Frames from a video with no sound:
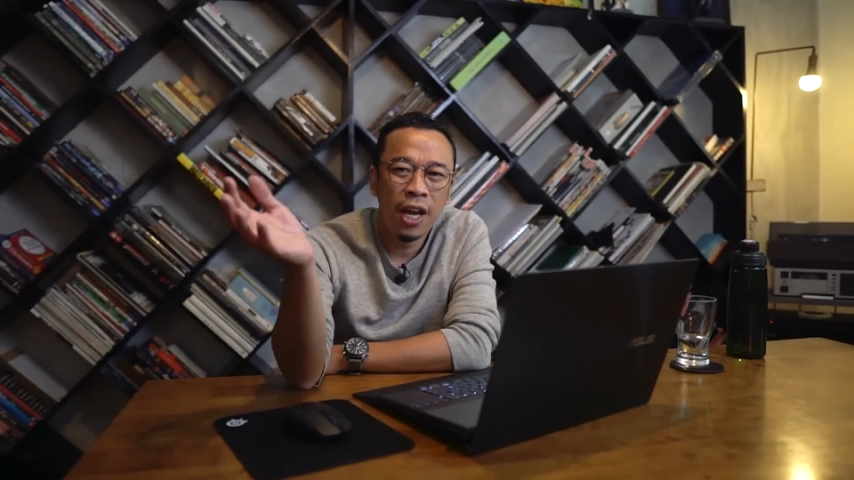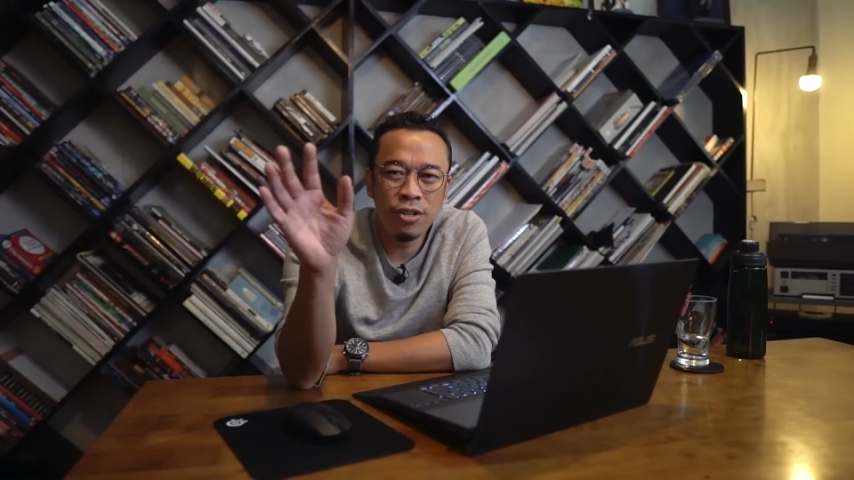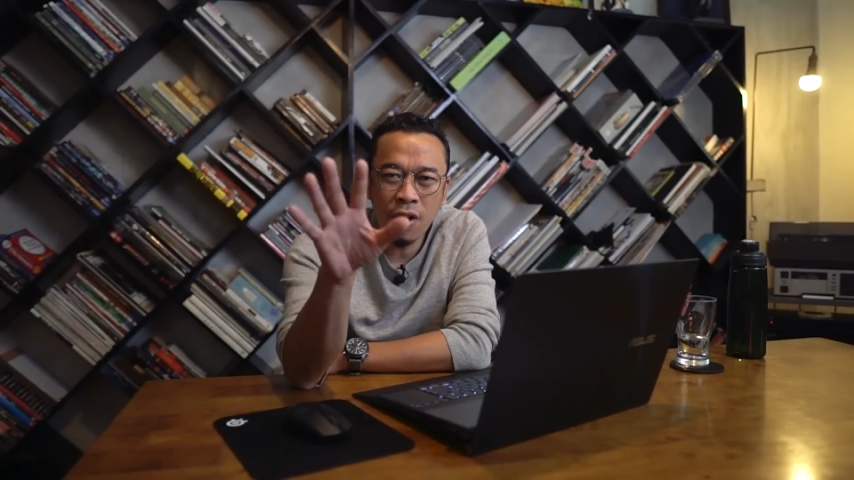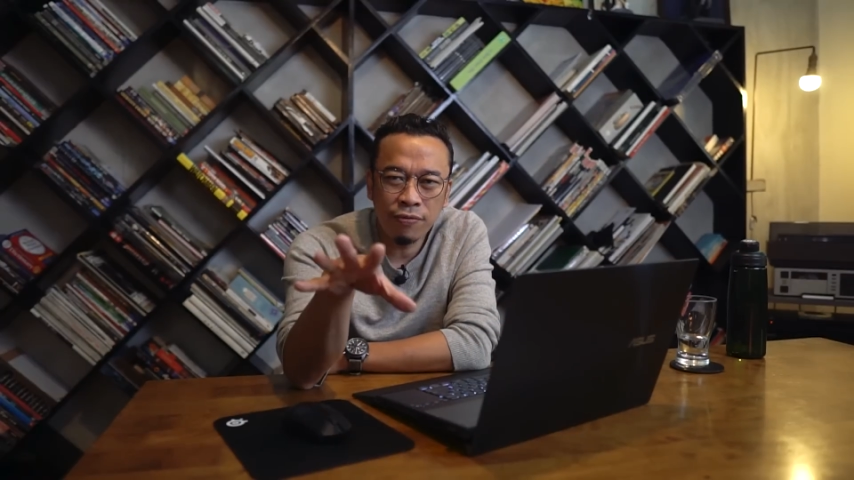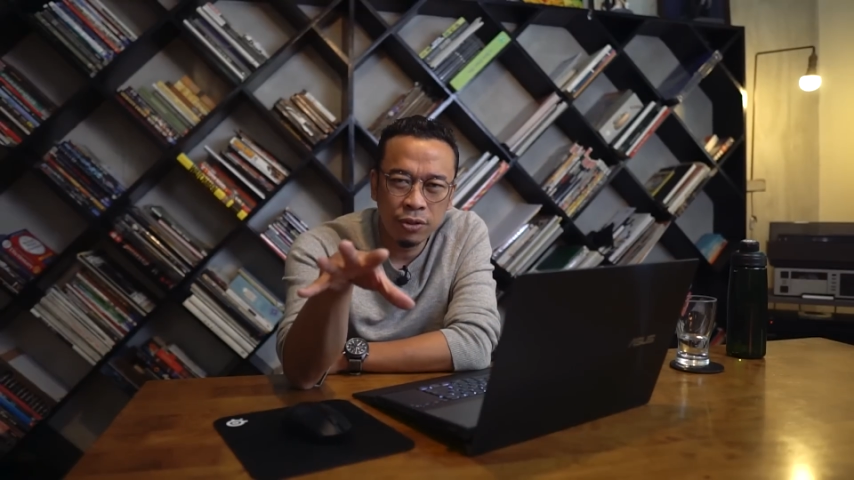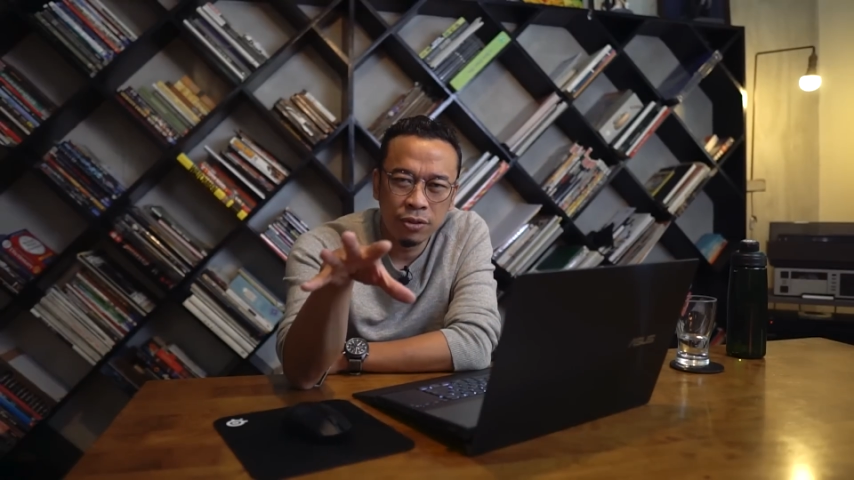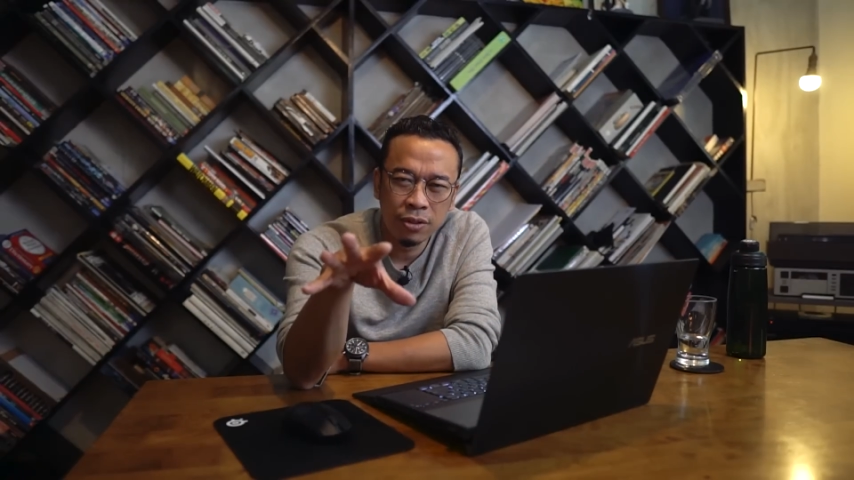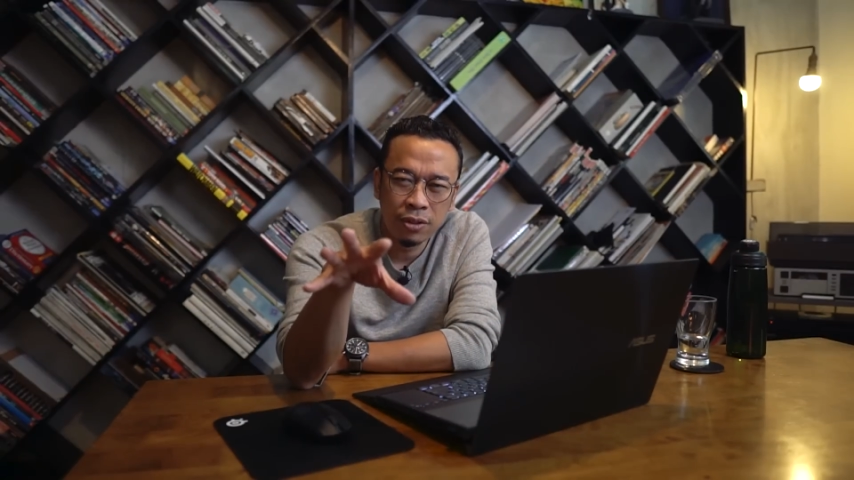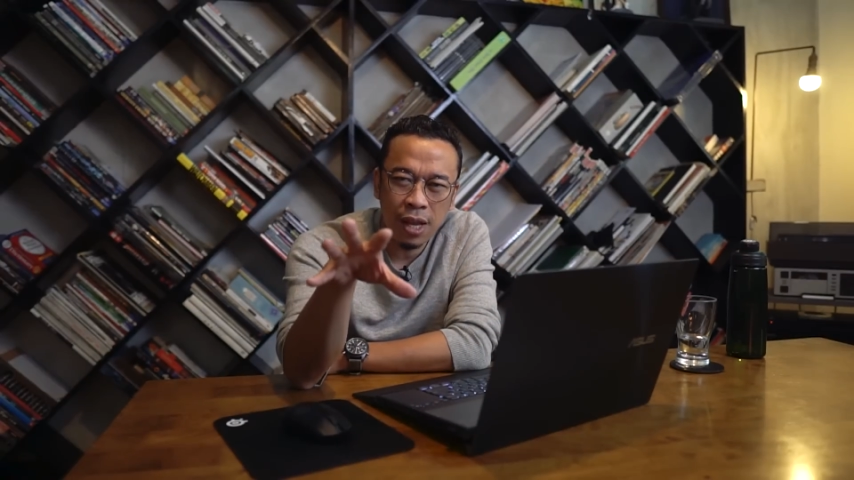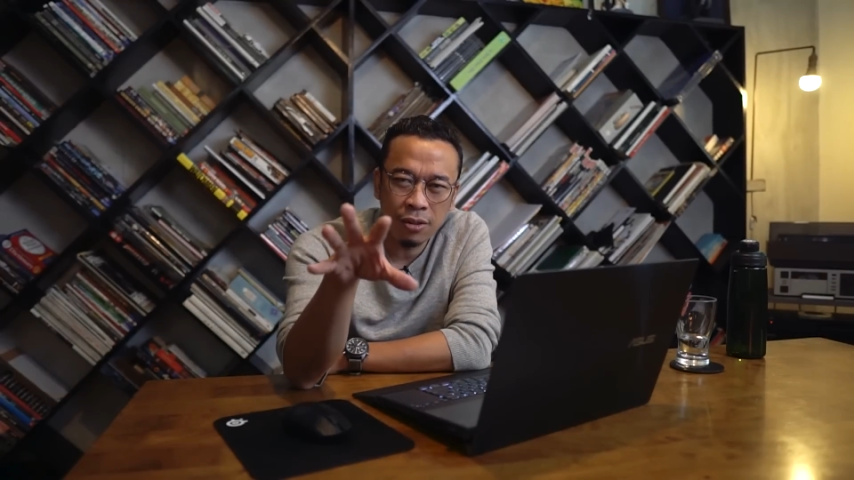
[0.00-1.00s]
And you have to
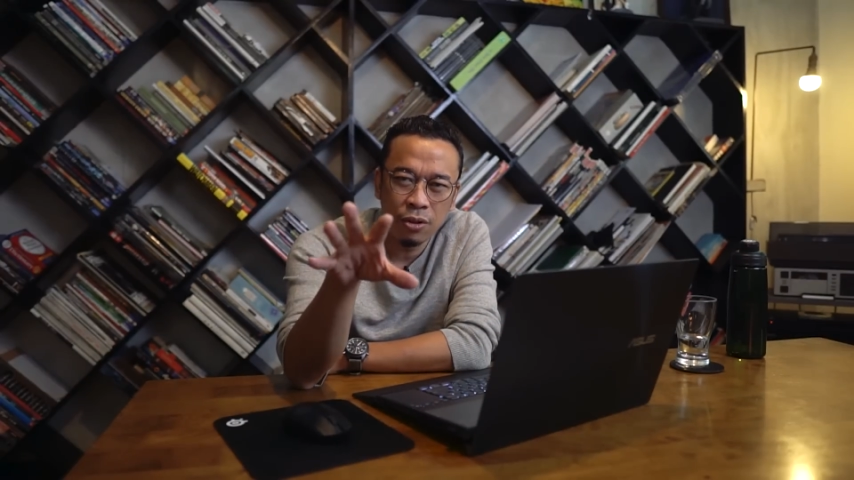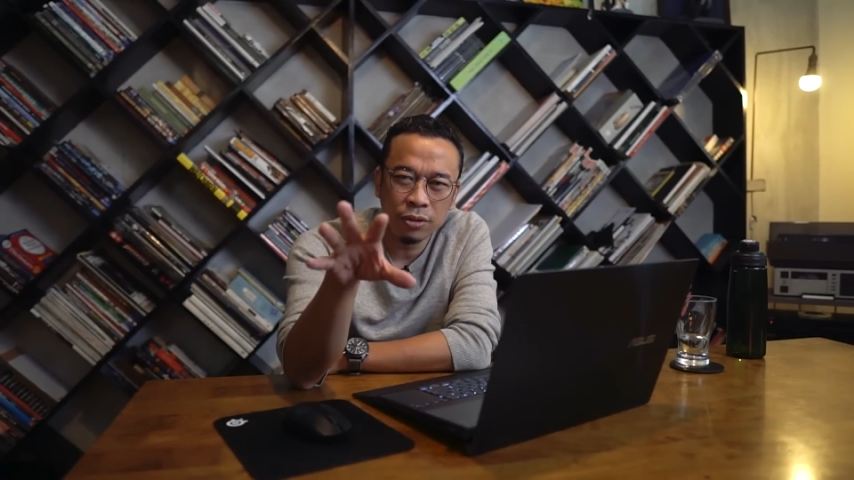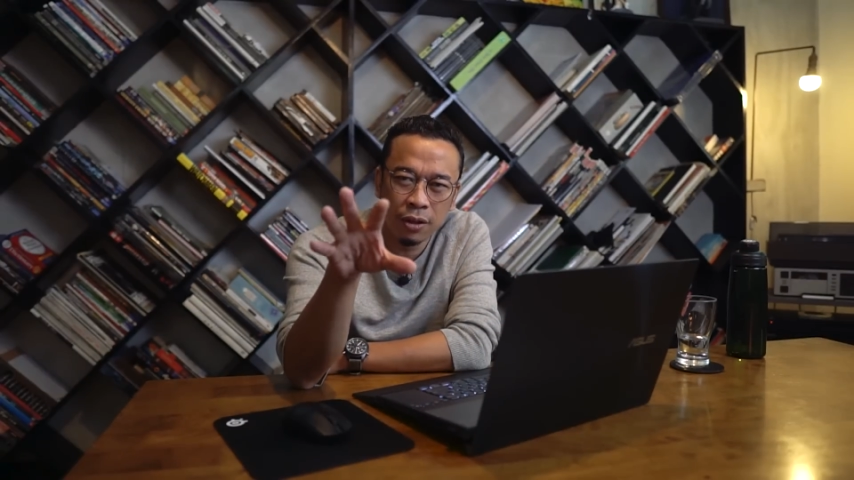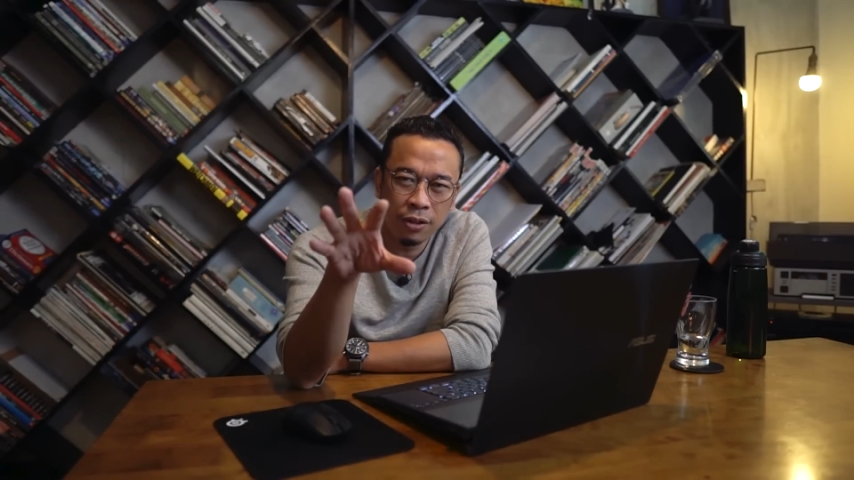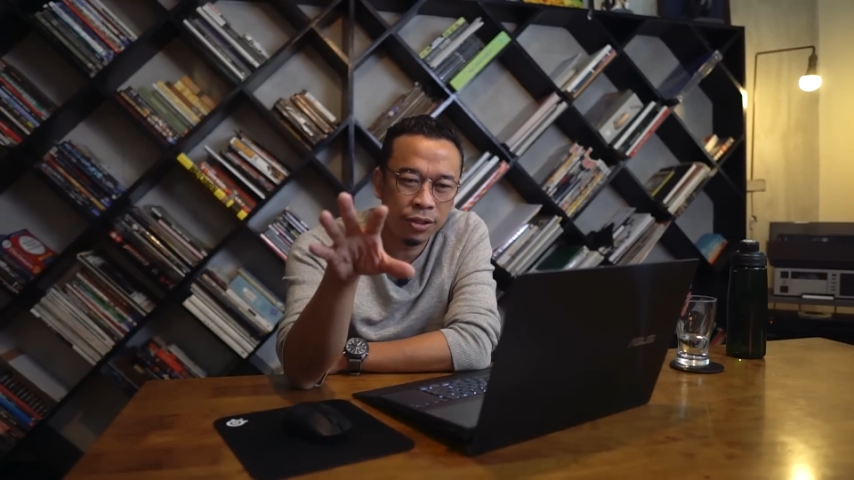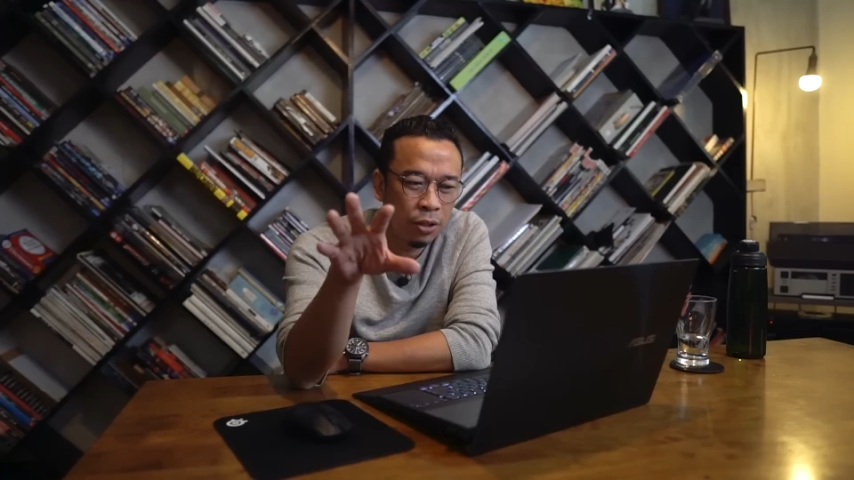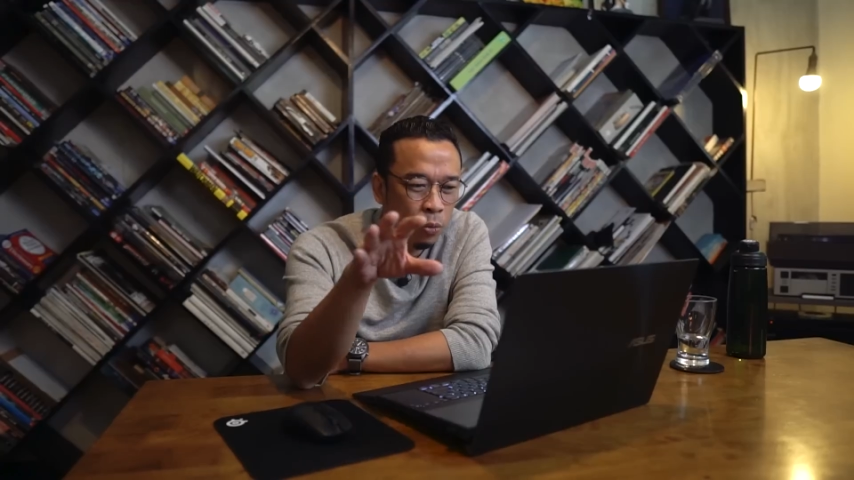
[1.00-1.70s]
take note also,